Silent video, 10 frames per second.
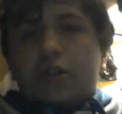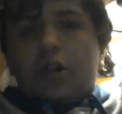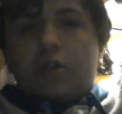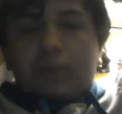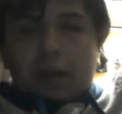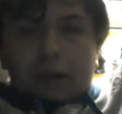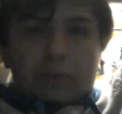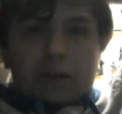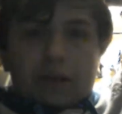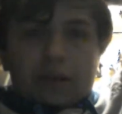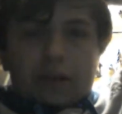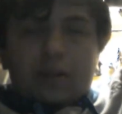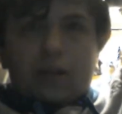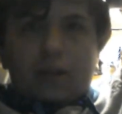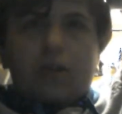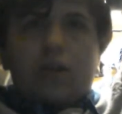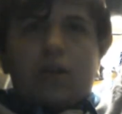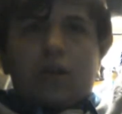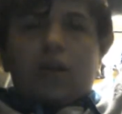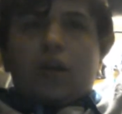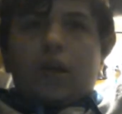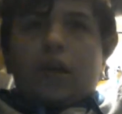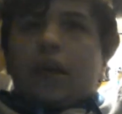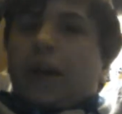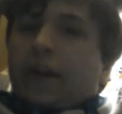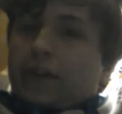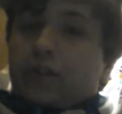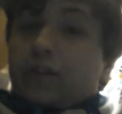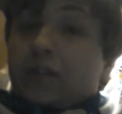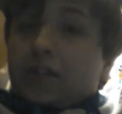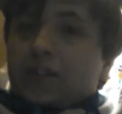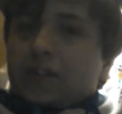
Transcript: the zombie outbreak. And